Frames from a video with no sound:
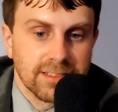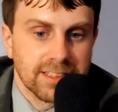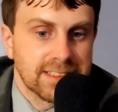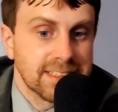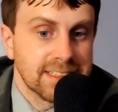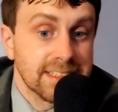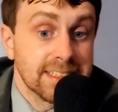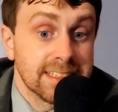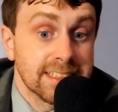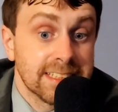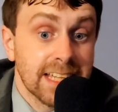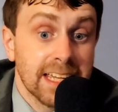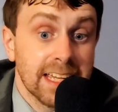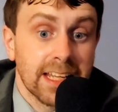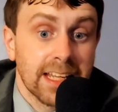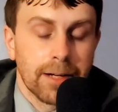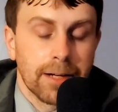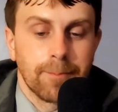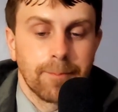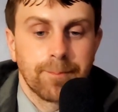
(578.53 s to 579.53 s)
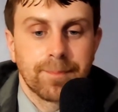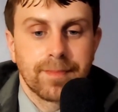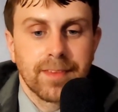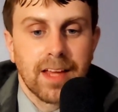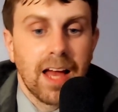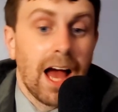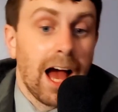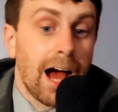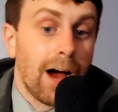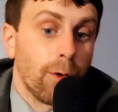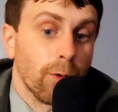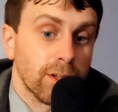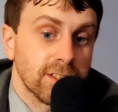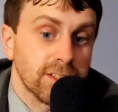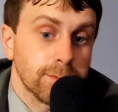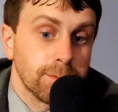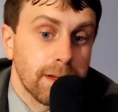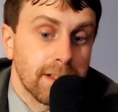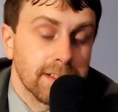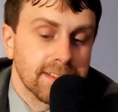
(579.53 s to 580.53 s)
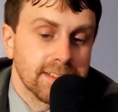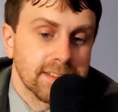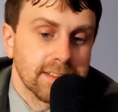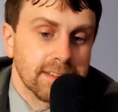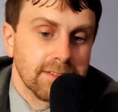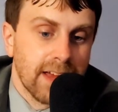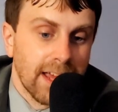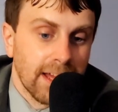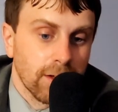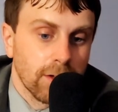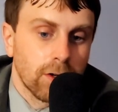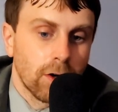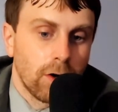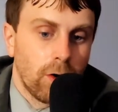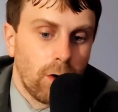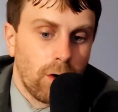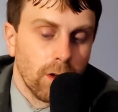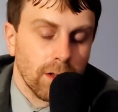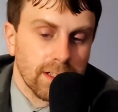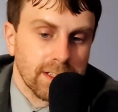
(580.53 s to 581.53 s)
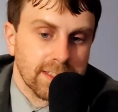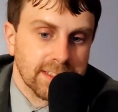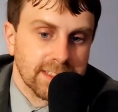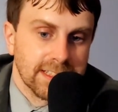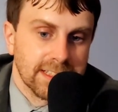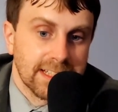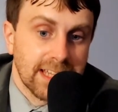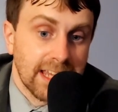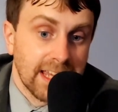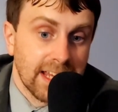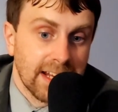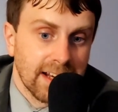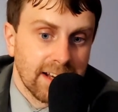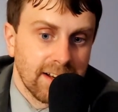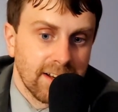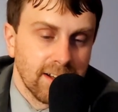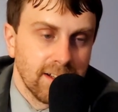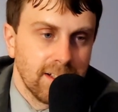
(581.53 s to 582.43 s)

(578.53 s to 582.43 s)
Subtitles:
It's insane how expensive alcohol is in Canada.